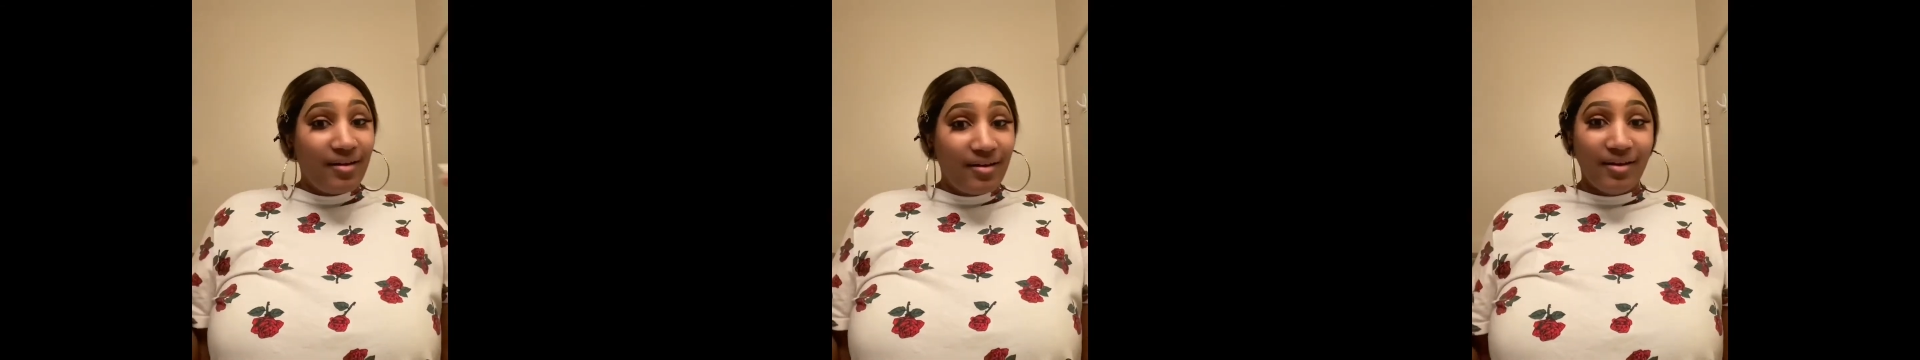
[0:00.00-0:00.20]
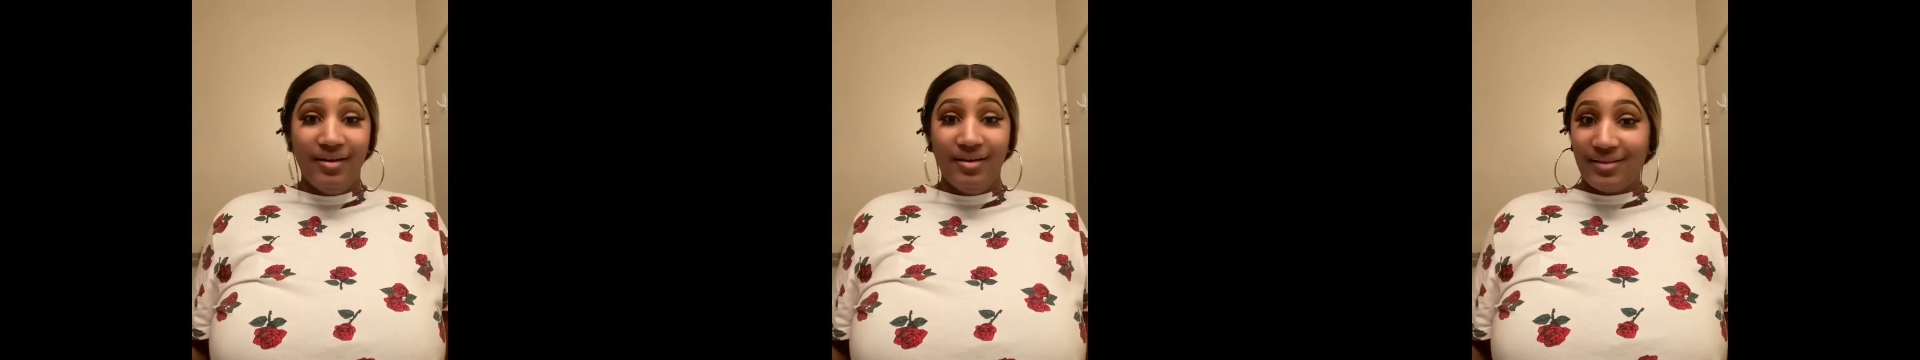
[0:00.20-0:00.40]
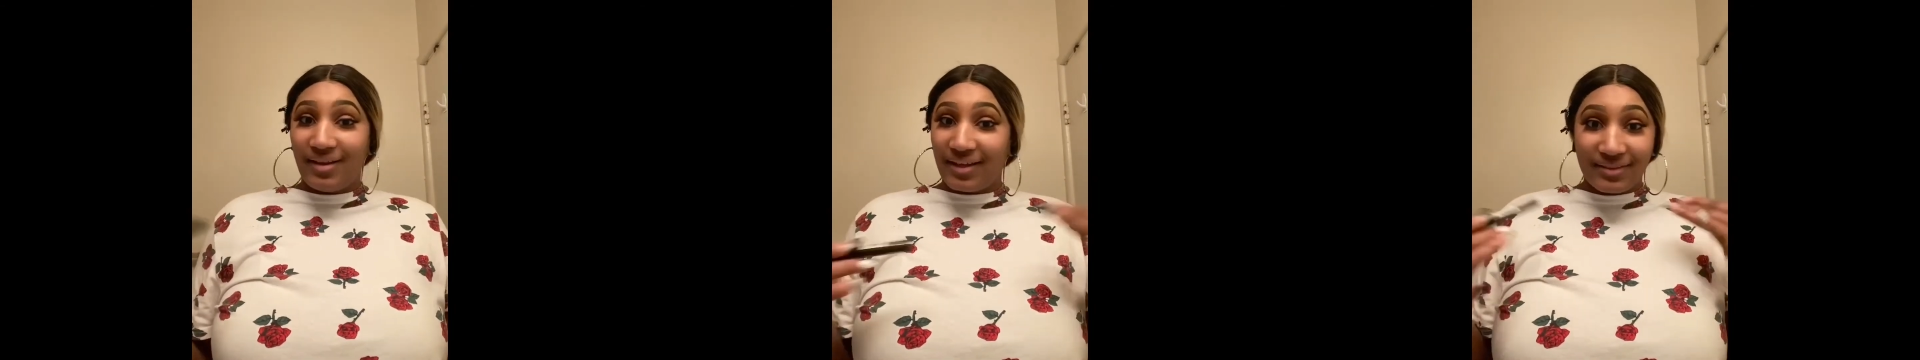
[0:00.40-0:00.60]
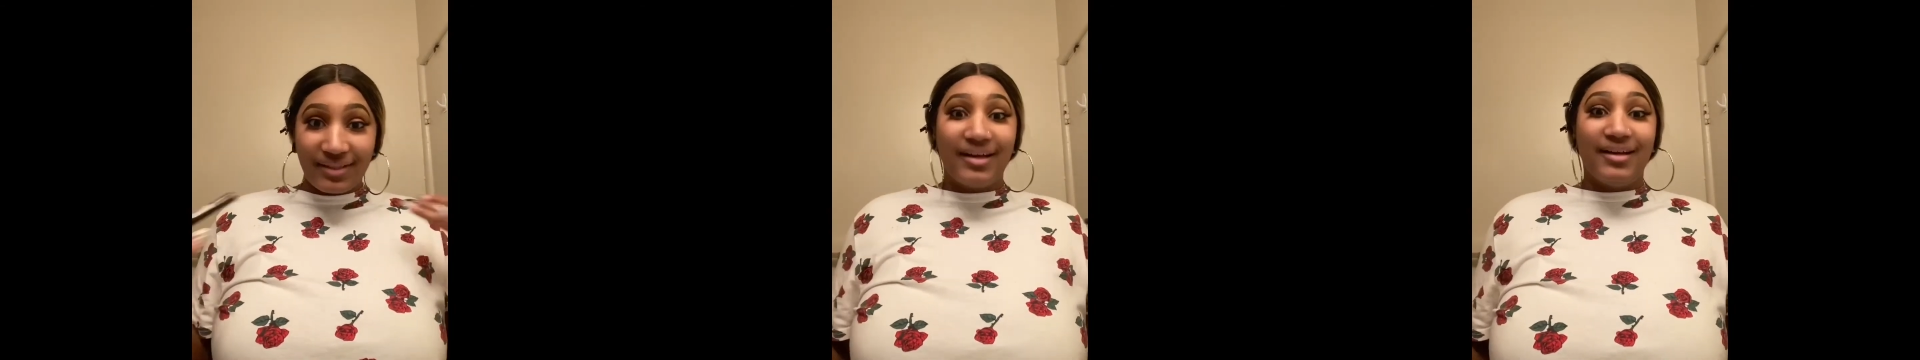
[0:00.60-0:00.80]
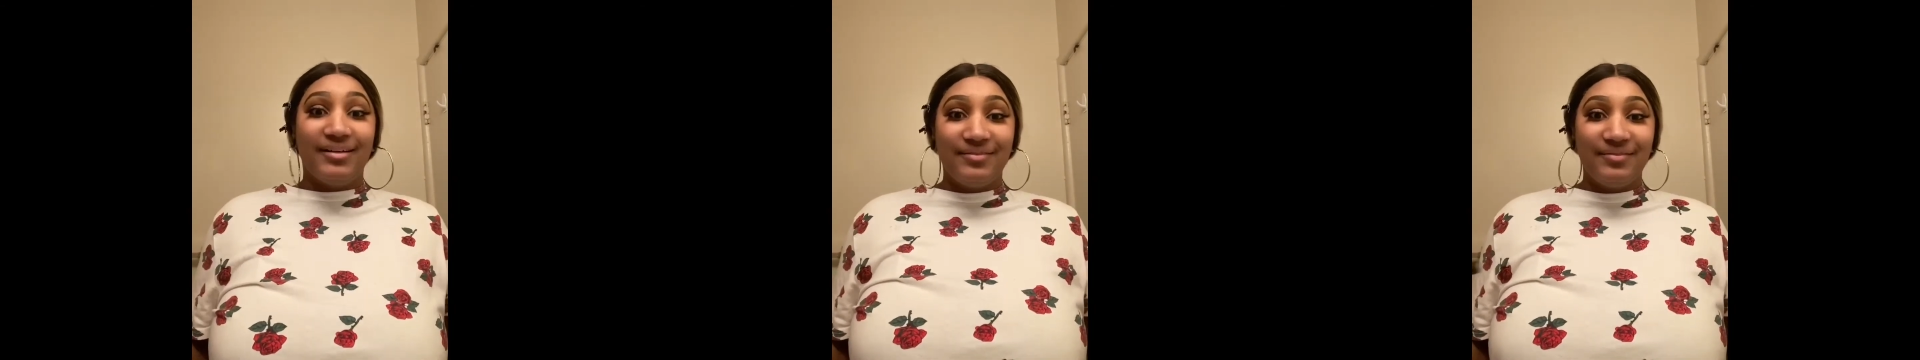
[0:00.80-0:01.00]
Like
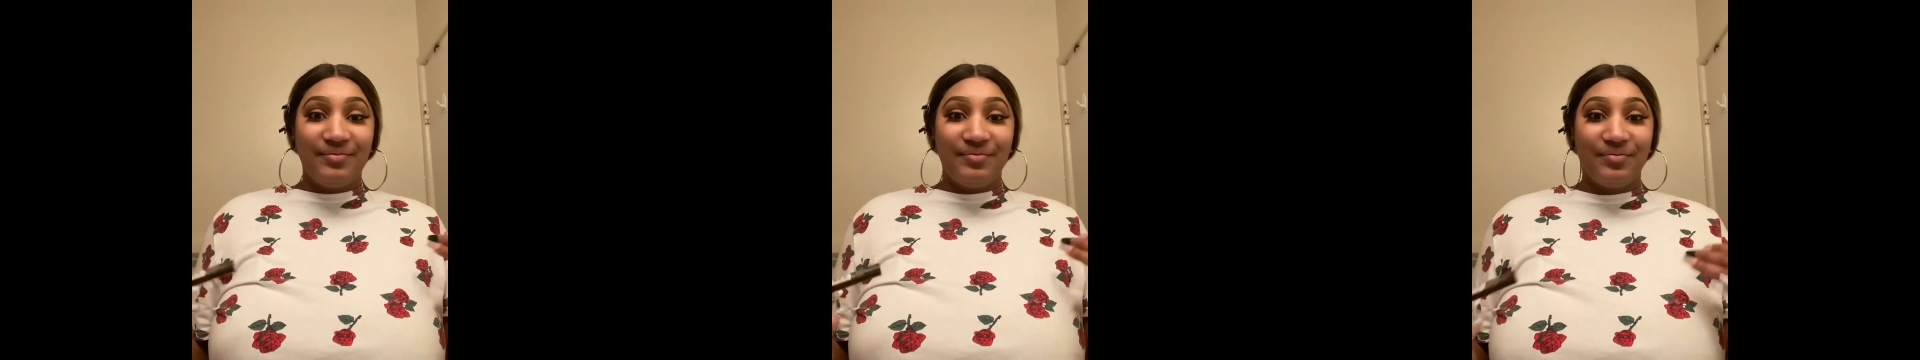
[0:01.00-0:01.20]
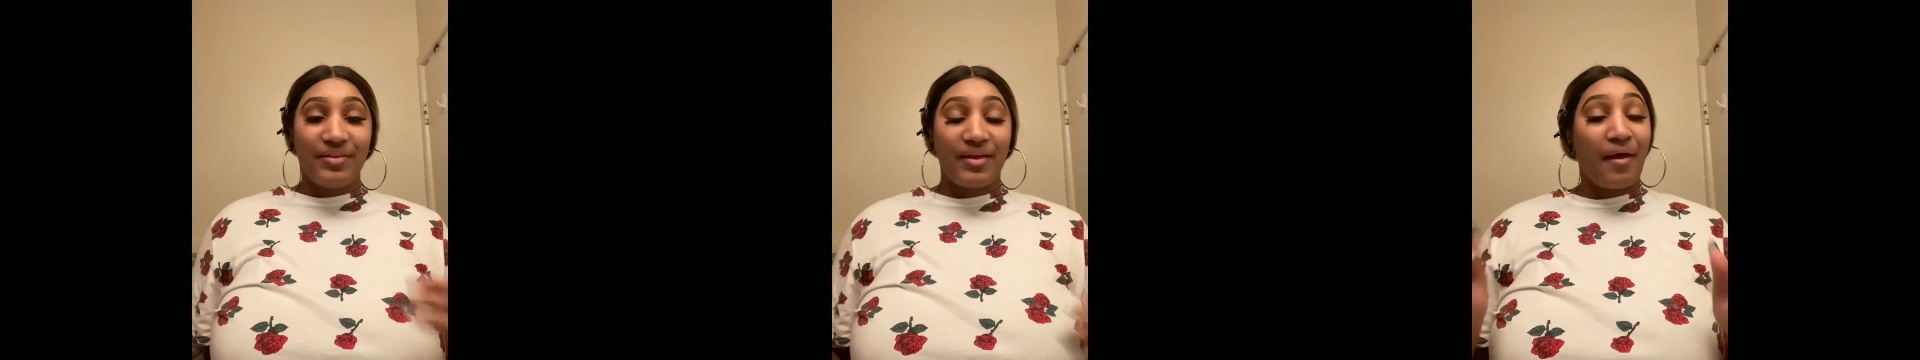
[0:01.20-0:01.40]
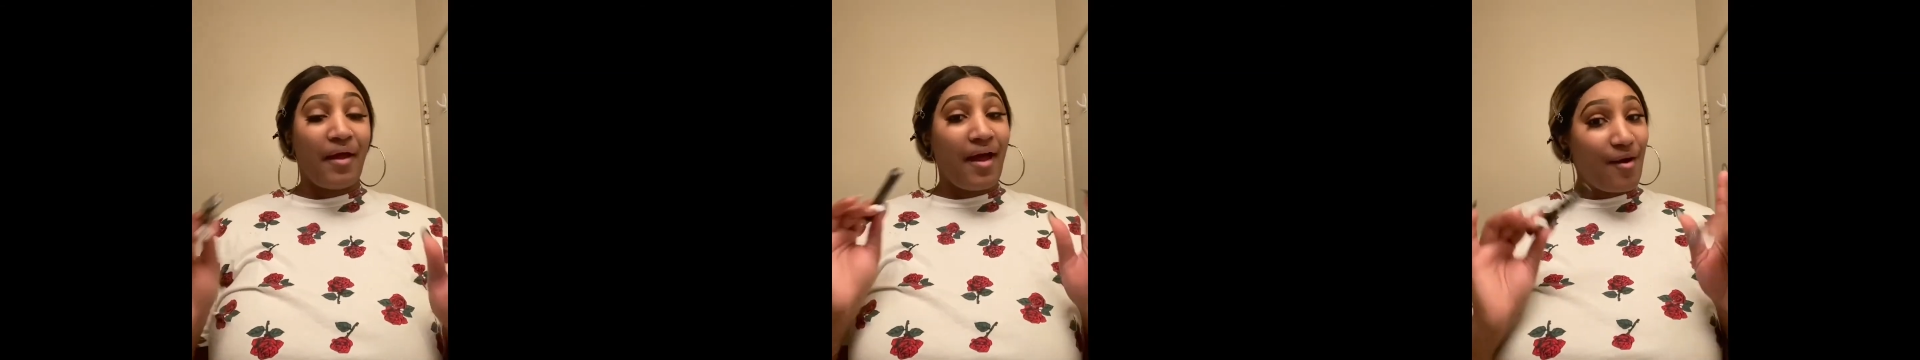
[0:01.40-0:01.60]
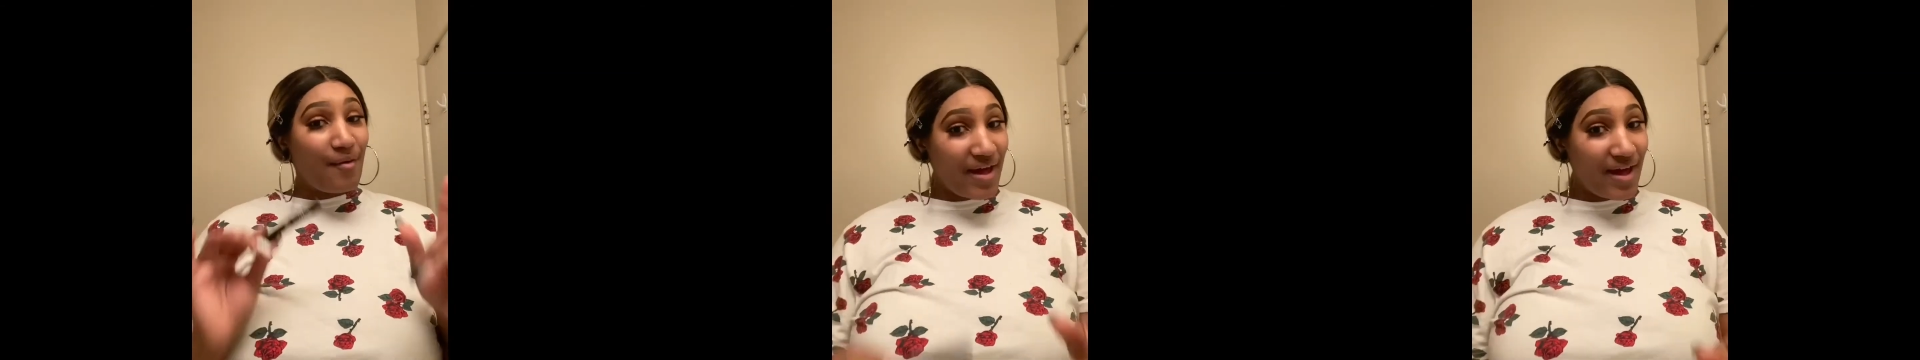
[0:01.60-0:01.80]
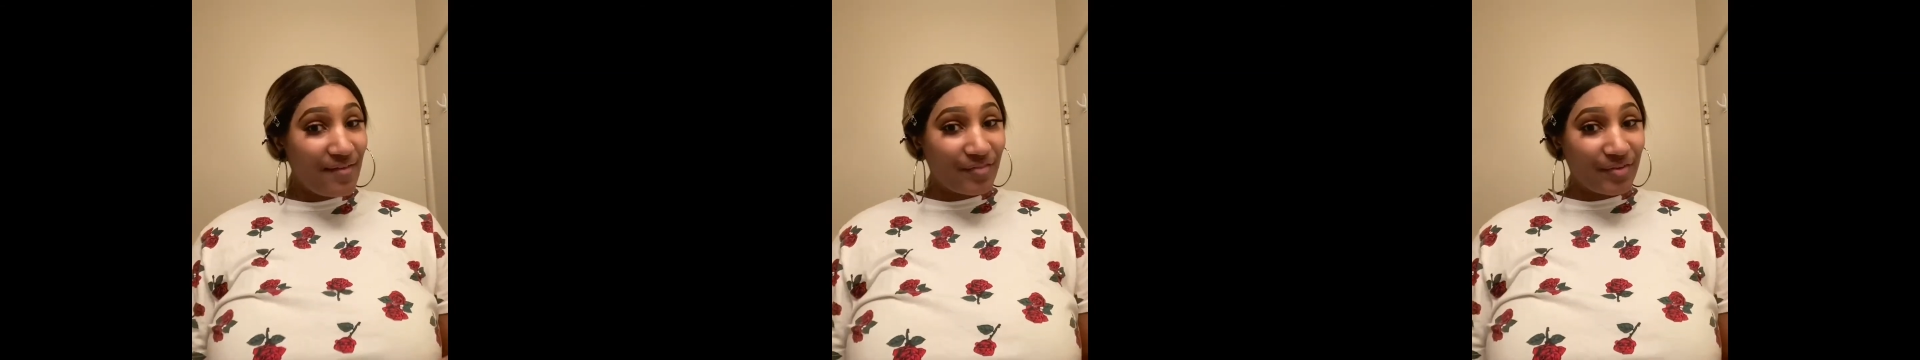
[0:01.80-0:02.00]
done.
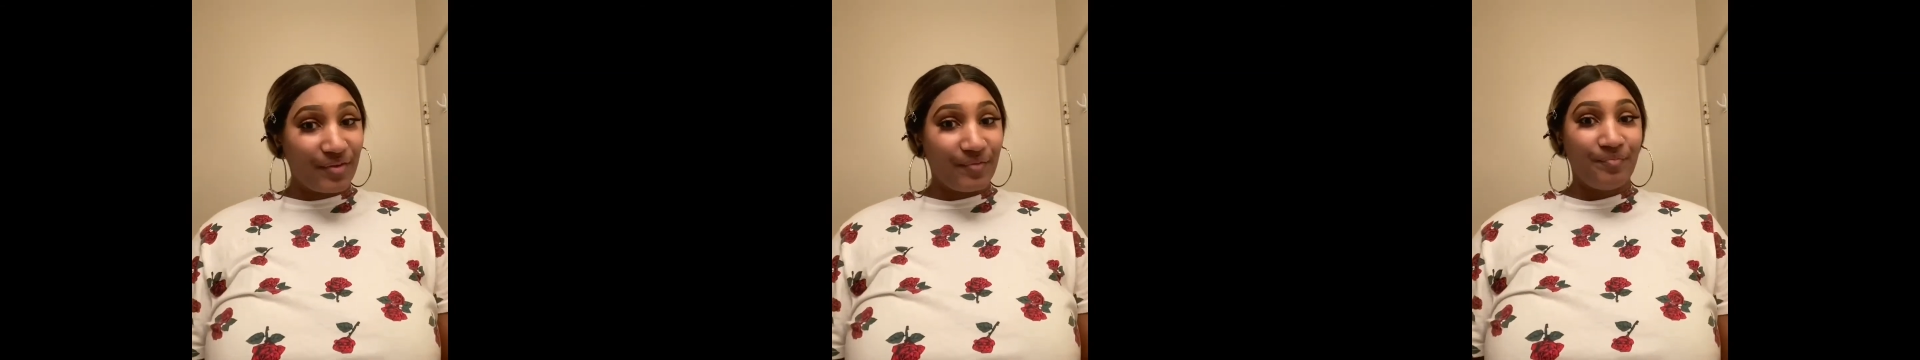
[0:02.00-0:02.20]
However,